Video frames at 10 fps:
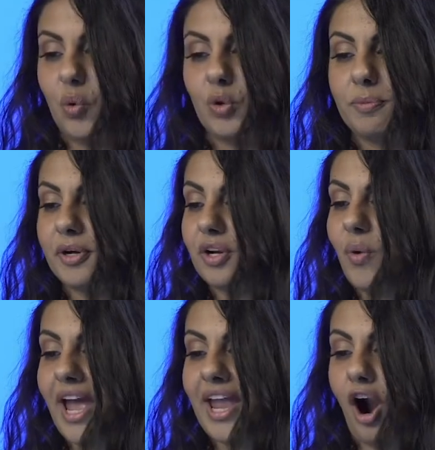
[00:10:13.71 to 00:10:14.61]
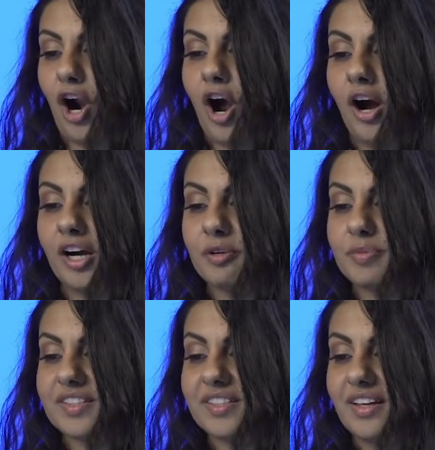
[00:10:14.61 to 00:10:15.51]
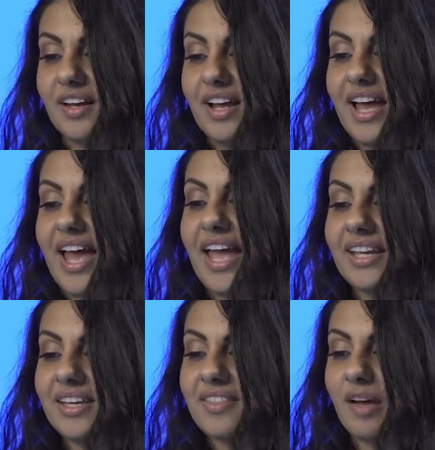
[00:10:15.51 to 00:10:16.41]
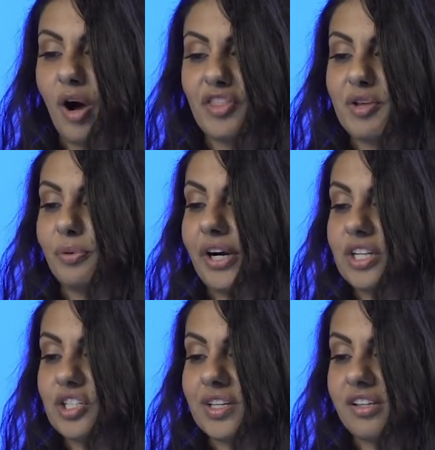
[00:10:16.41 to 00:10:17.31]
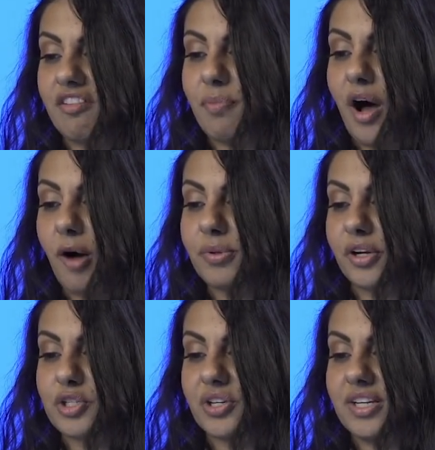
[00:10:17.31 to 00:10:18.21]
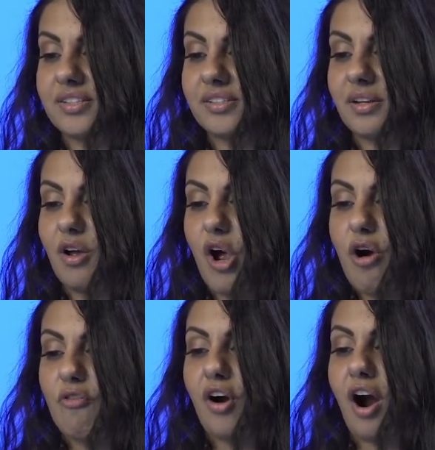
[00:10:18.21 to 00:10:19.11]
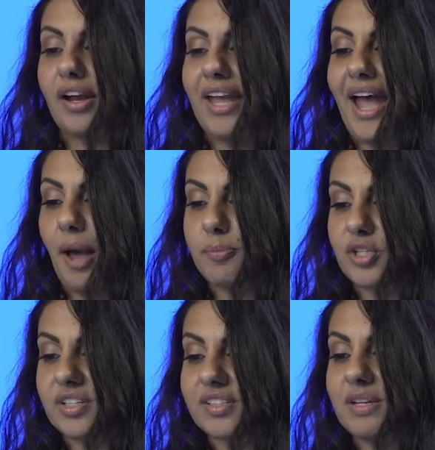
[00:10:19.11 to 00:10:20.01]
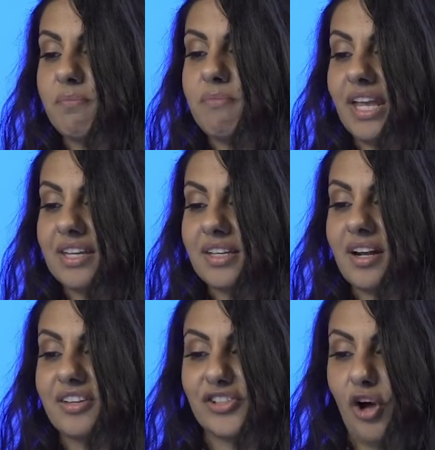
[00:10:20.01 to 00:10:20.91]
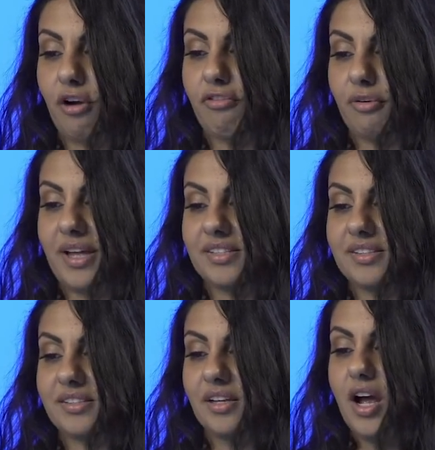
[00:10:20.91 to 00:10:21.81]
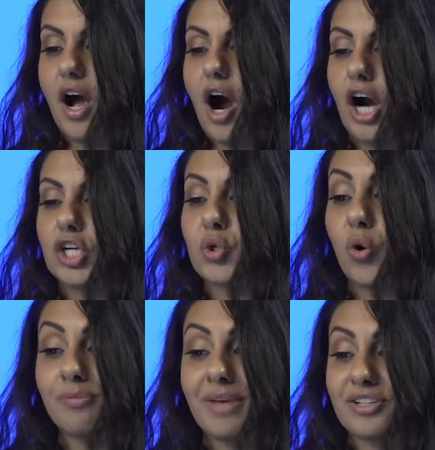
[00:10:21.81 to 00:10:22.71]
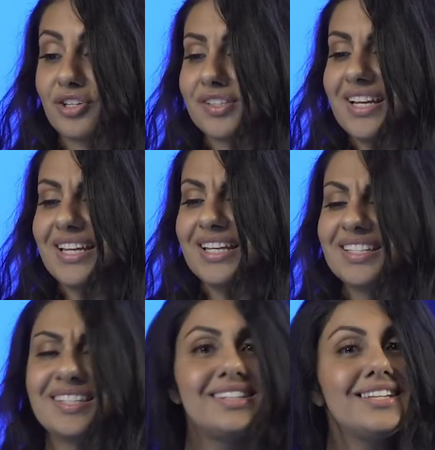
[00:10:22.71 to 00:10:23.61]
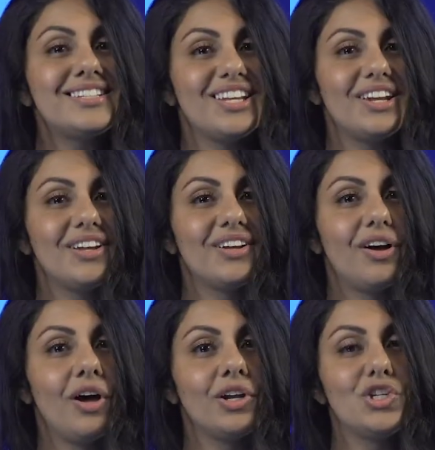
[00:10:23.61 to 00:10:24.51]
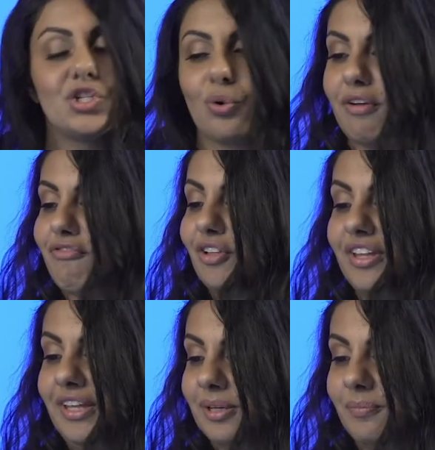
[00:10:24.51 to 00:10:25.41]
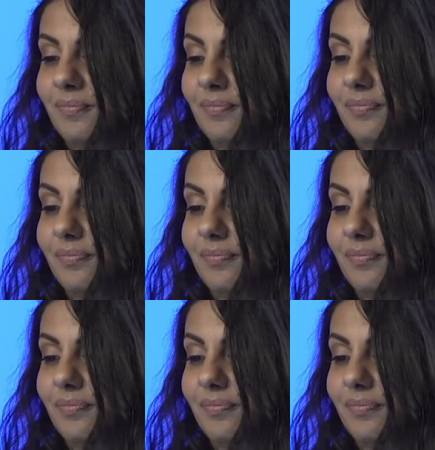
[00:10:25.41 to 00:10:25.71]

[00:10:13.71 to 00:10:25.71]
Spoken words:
We put away our harps, hanging them on the branches of poplar trees. For our captors demanded a song from us. Our tormentors insisted on a joyful hymn.